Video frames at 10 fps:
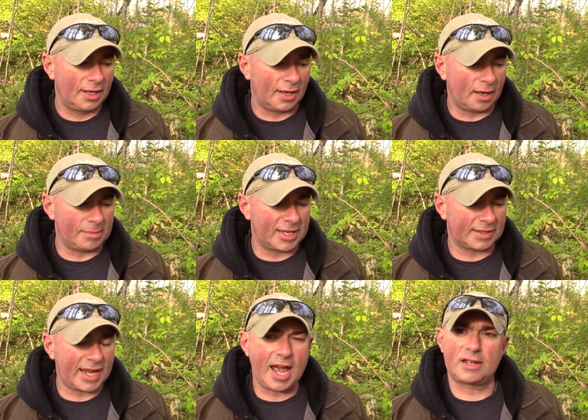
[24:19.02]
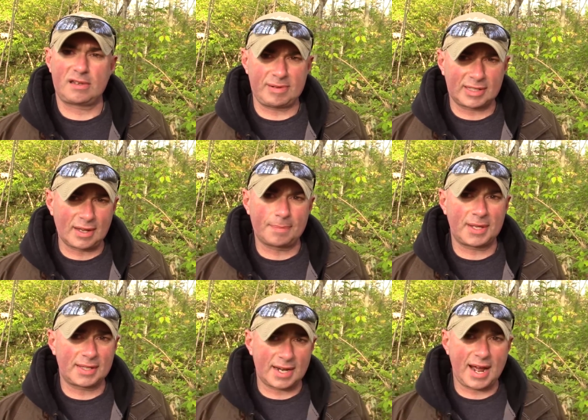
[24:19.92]
uh, because it has to be
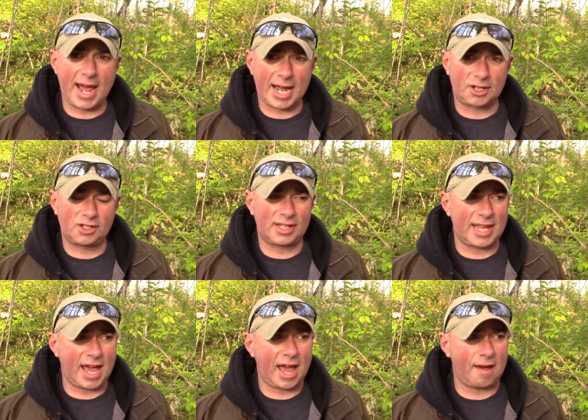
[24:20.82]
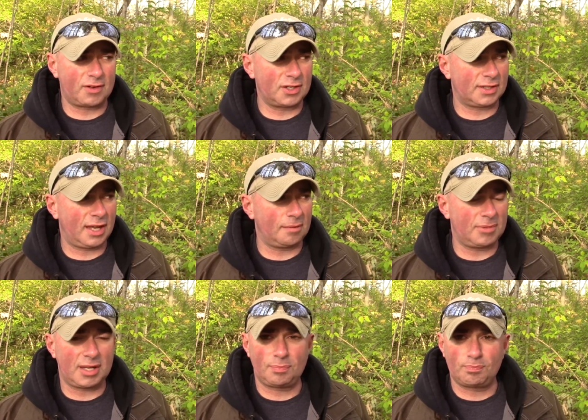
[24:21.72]
something that I actually have. It just can't
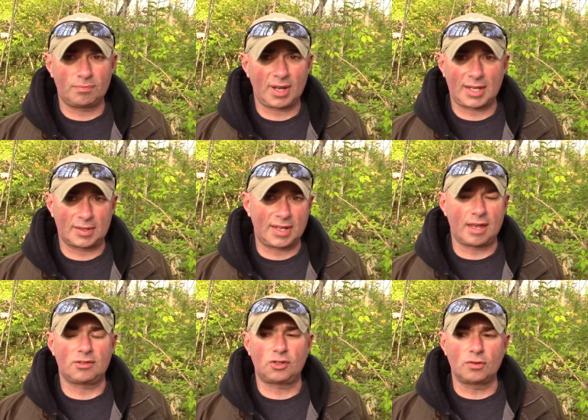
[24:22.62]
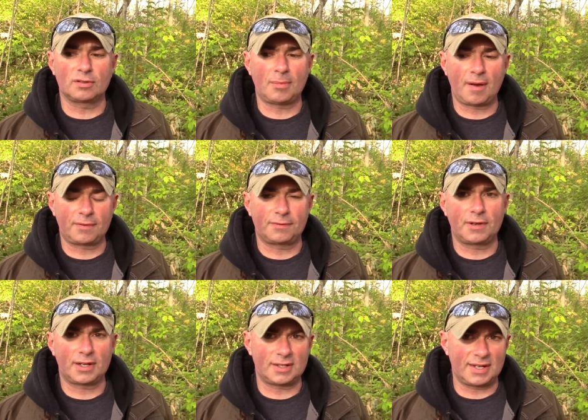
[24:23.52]
be I just can't choose them off the
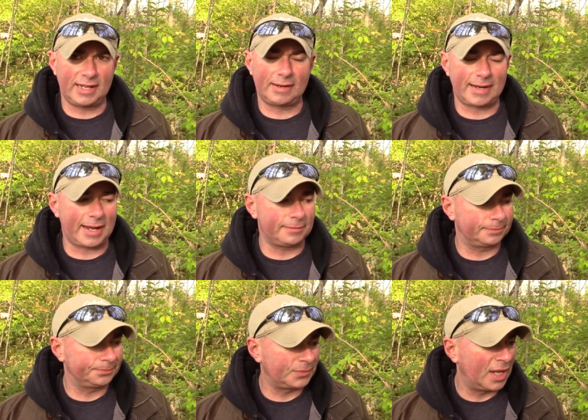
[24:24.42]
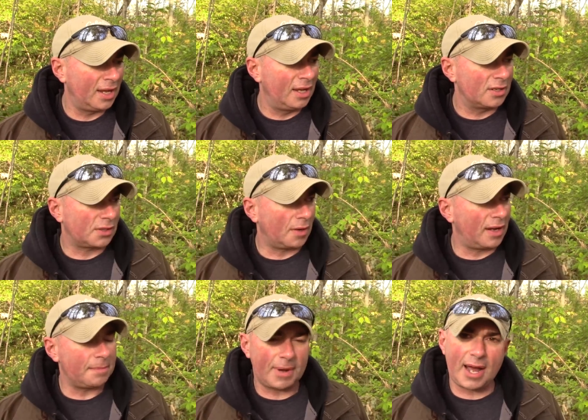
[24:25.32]
freaking internet. So
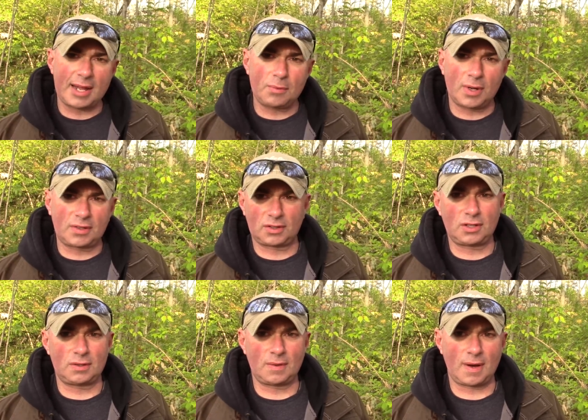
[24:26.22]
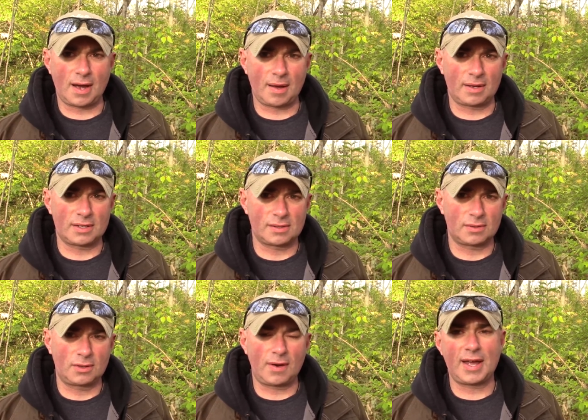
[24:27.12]
anybody wants to uh,
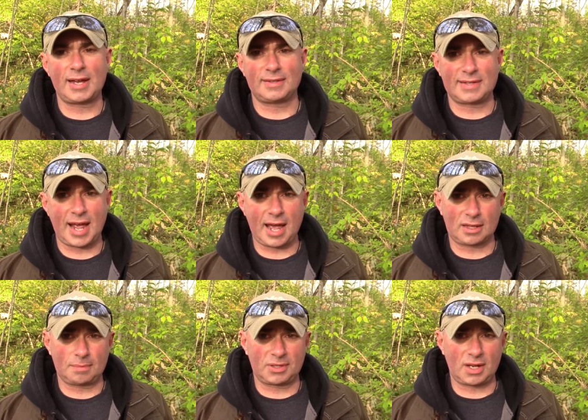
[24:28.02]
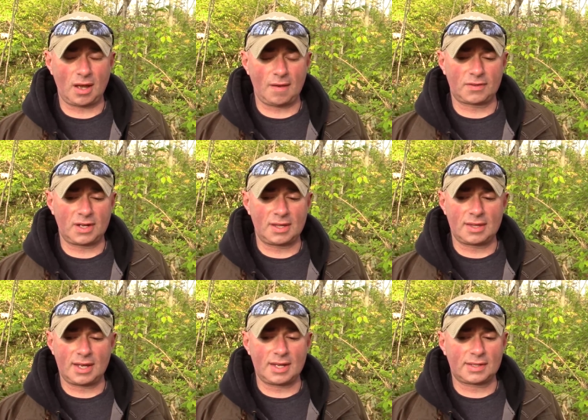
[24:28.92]
go ahead and tag themselves in
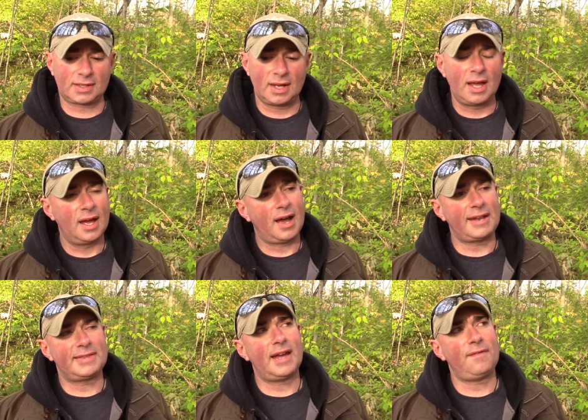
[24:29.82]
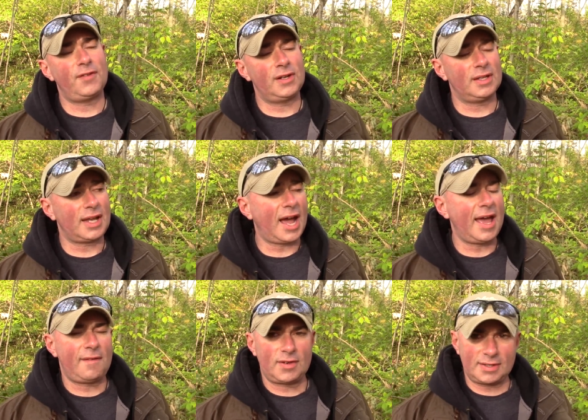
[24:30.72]
this. I definitely, I
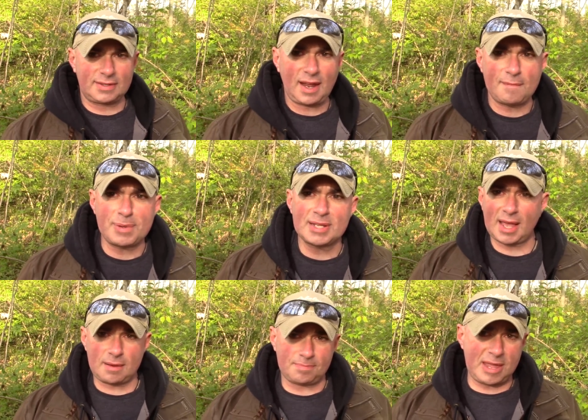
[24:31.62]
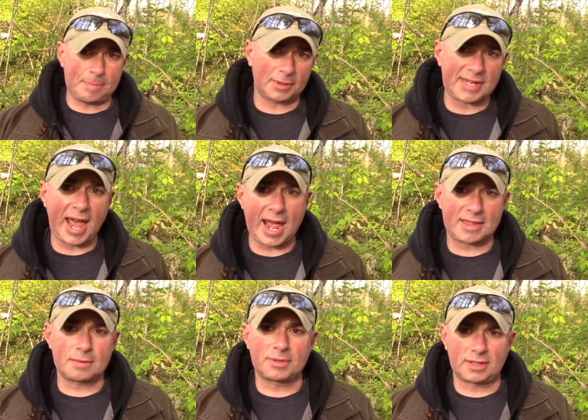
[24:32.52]
haven't, I've been letting people
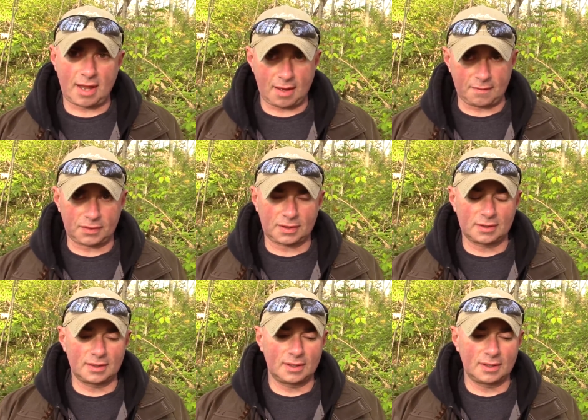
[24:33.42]
tag themselves.